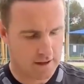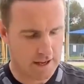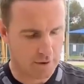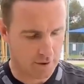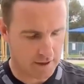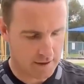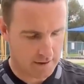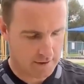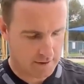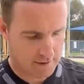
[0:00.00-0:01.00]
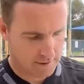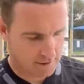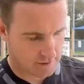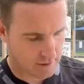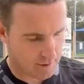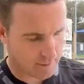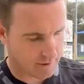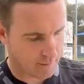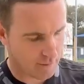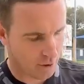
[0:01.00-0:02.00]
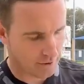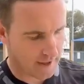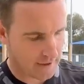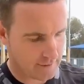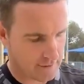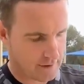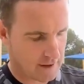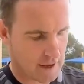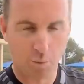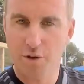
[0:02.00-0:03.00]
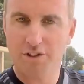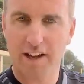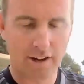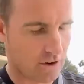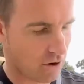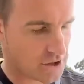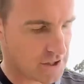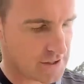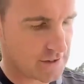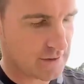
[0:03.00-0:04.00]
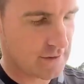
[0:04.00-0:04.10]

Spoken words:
Equally, the beeper can be brought down in 1 second notches.